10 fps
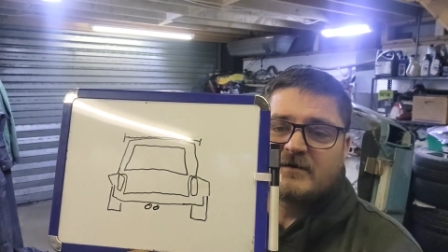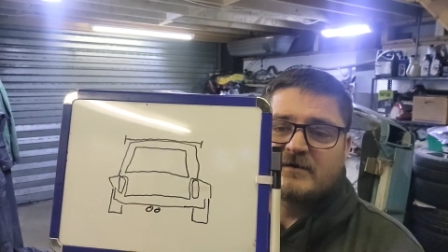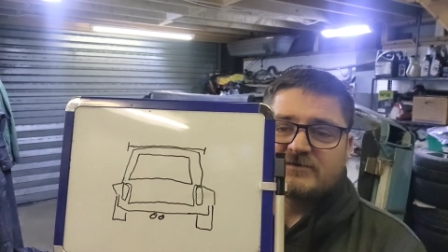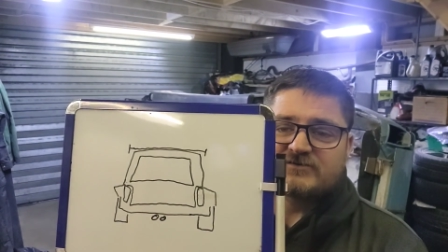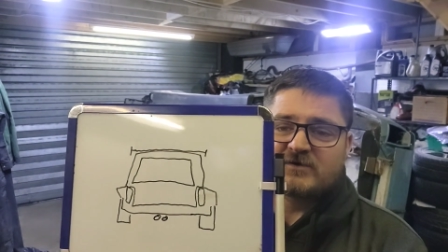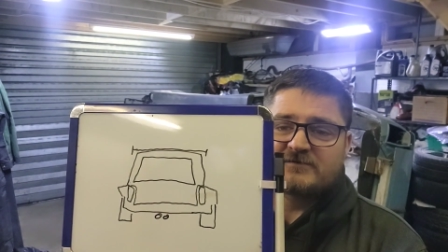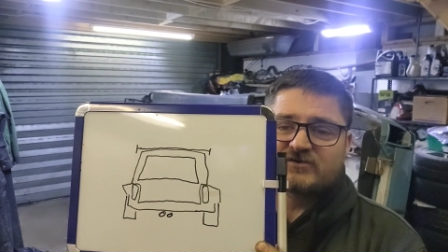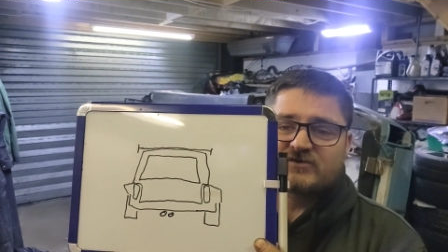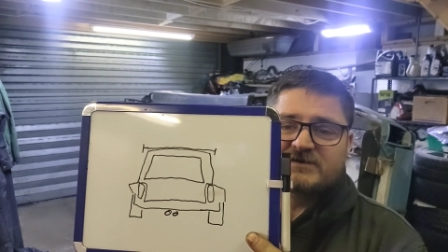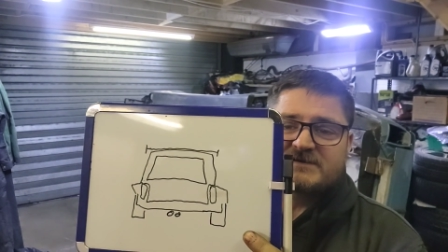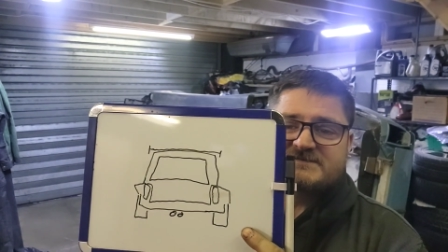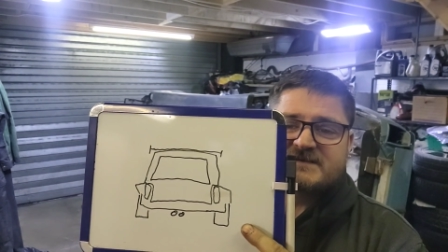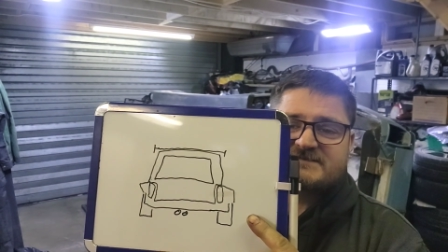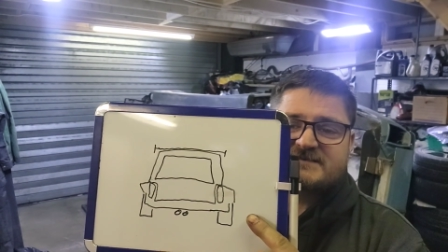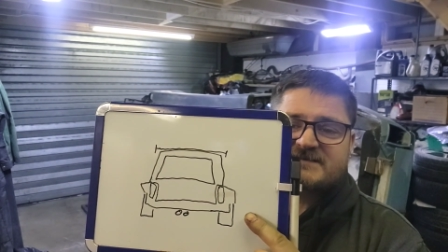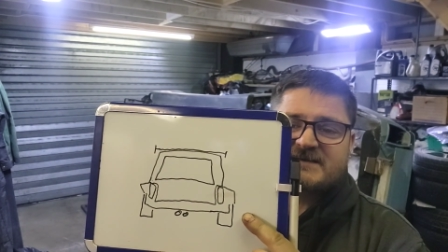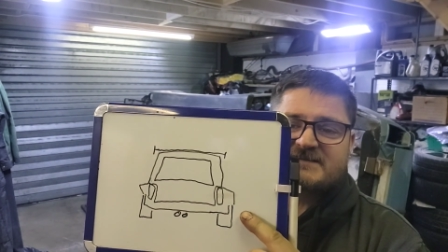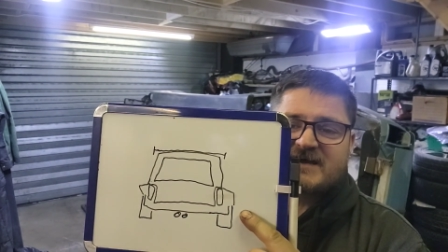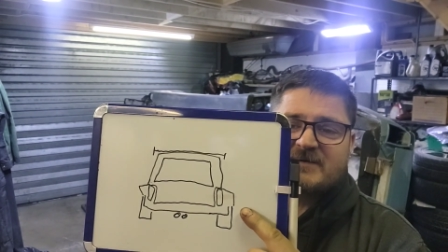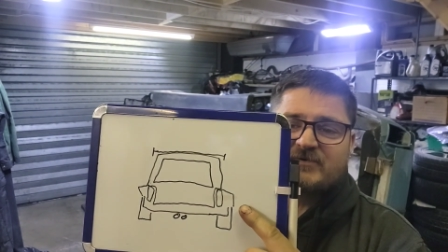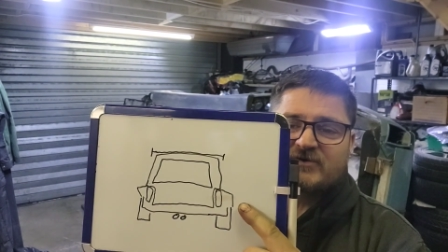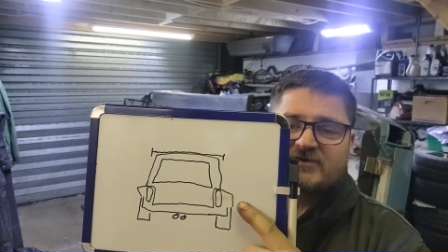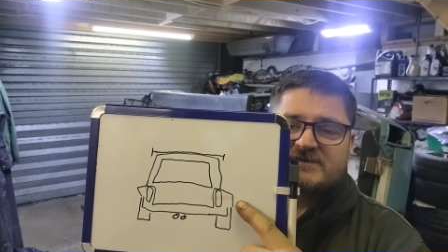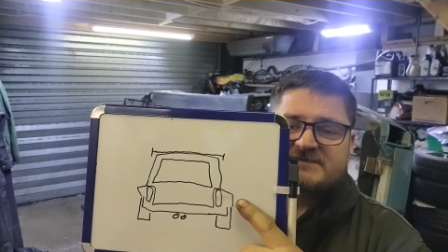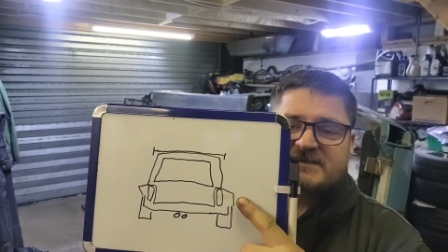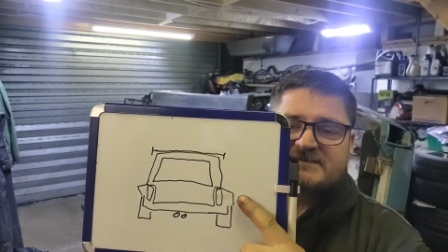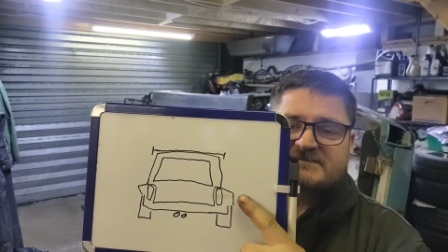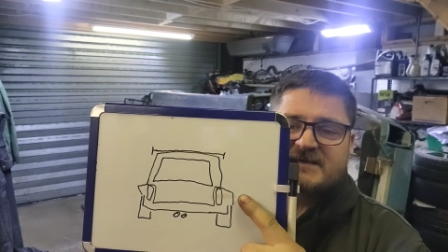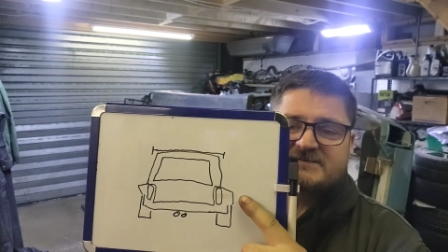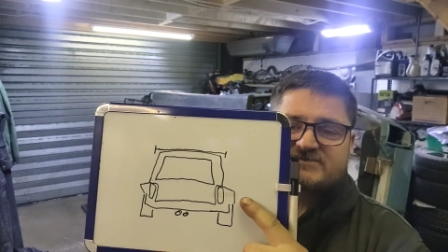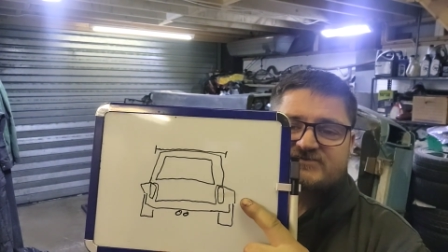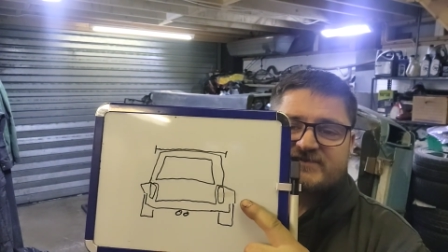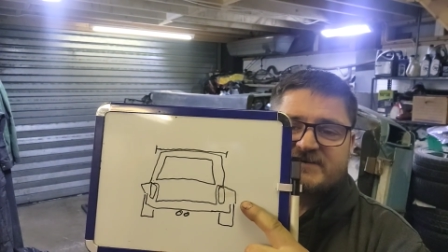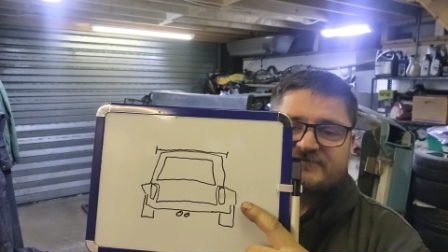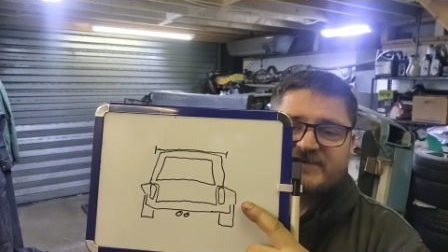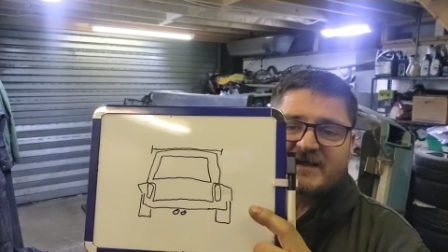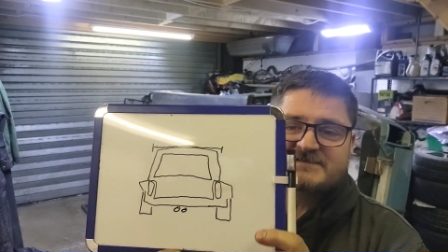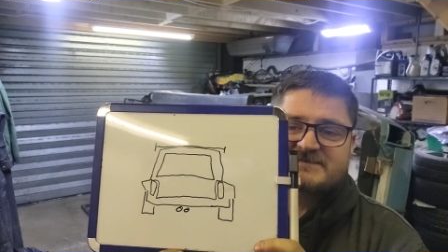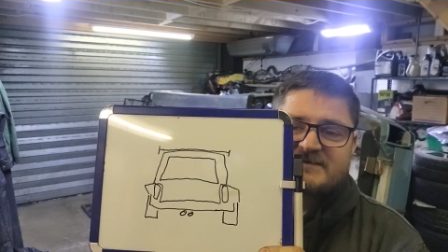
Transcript: So what they've done is, this is the side that I put on, you can see it's nice and straight and flat.